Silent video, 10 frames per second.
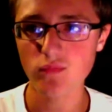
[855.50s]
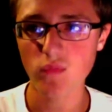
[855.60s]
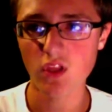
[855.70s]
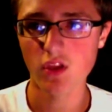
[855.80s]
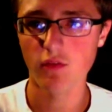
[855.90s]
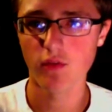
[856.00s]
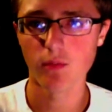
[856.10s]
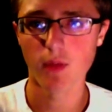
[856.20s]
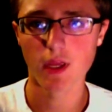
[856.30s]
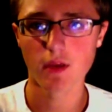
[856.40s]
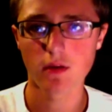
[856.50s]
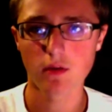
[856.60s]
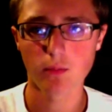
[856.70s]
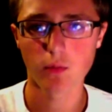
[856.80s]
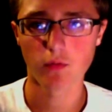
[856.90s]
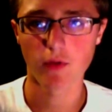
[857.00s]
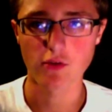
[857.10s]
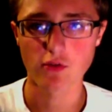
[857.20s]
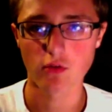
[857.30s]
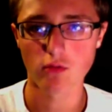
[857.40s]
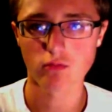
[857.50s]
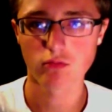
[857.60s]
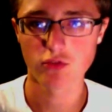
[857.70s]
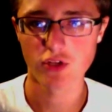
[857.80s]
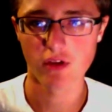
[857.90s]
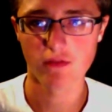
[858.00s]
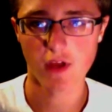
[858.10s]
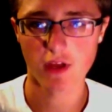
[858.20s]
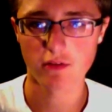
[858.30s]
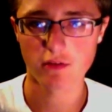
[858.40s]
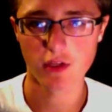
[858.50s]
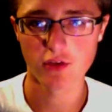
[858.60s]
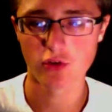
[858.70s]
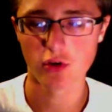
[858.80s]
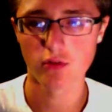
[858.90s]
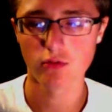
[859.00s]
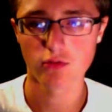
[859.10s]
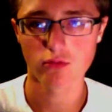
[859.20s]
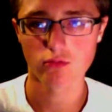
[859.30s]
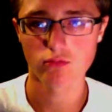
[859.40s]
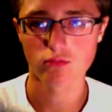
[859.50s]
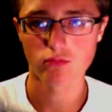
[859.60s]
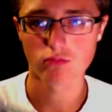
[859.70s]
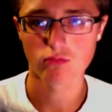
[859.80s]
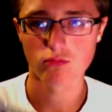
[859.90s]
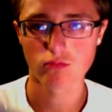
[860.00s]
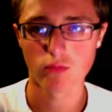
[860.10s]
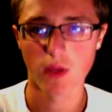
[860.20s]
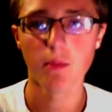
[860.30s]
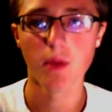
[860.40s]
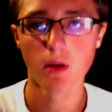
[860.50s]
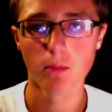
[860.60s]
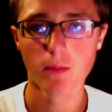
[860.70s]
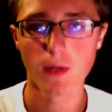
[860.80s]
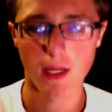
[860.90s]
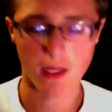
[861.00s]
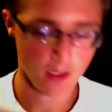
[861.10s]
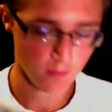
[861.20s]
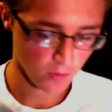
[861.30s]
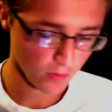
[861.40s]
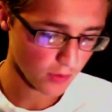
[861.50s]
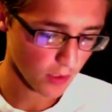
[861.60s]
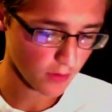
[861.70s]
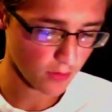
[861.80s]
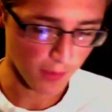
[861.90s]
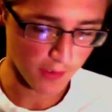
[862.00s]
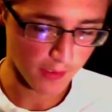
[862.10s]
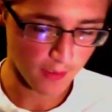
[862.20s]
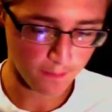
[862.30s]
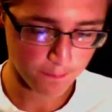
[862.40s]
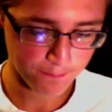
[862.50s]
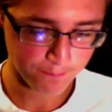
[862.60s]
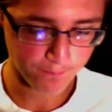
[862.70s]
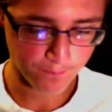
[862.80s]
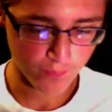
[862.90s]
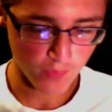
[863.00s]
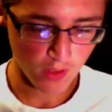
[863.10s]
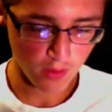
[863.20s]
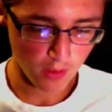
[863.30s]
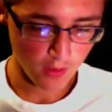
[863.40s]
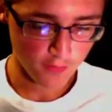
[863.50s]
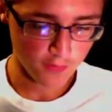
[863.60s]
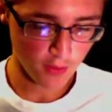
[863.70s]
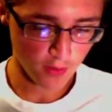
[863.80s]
if you make professional GFX intros, hit me up and I will talk to you about that. So